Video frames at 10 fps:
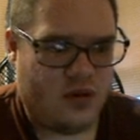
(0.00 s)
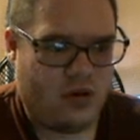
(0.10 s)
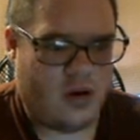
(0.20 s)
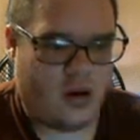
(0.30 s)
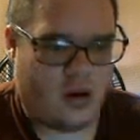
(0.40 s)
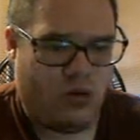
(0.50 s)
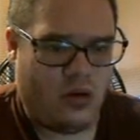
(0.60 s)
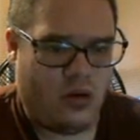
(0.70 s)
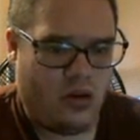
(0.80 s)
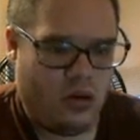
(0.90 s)
No.
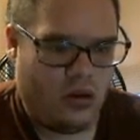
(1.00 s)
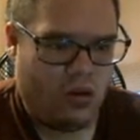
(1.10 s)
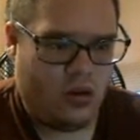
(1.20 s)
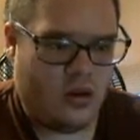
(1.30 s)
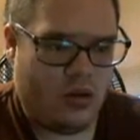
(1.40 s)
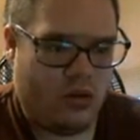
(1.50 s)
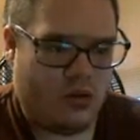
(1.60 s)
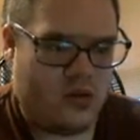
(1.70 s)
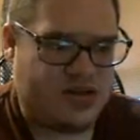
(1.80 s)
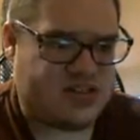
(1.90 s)

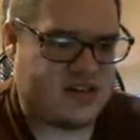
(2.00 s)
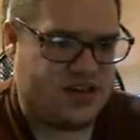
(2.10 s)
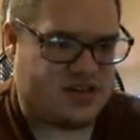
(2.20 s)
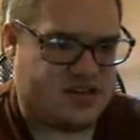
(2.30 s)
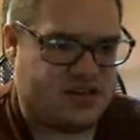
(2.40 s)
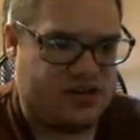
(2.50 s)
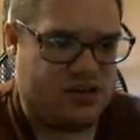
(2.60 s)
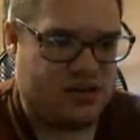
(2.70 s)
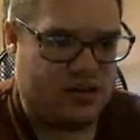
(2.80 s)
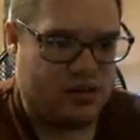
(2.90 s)
What's this?
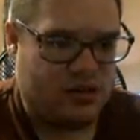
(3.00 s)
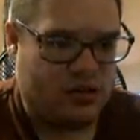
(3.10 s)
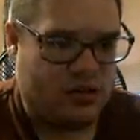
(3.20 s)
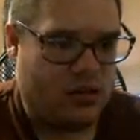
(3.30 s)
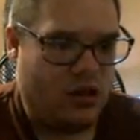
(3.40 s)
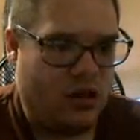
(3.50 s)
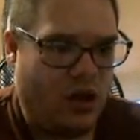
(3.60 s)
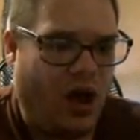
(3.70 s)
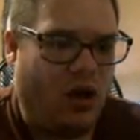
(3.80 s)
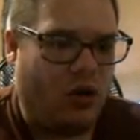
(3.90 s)

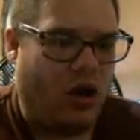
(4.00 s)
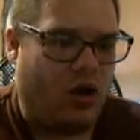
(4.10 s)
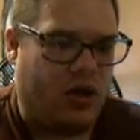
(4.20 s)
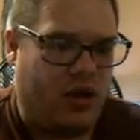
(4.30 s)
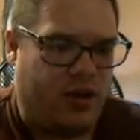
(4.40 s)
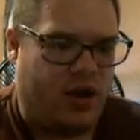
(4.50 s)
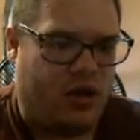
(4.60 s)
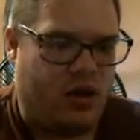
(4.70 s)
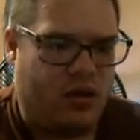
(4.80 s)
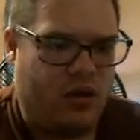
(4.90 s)
Oh! Oh, here we
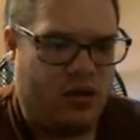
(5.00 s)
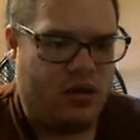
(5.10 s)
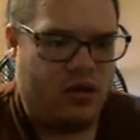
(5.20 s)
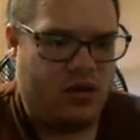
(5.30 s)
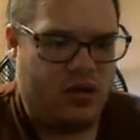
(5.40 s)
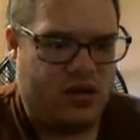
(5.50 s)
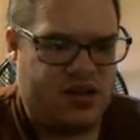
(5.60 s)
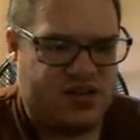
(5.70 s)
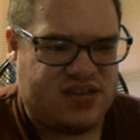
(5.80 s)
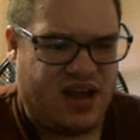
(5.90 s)
are. Oh my
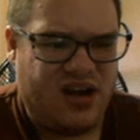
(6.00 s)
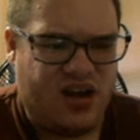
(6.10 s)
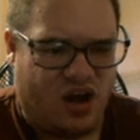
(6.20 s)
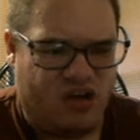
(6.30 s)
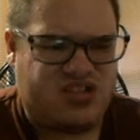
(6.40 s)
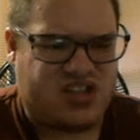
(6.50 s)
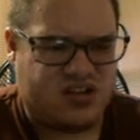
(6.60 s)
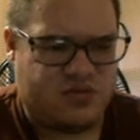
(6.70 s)
god. Is that a note?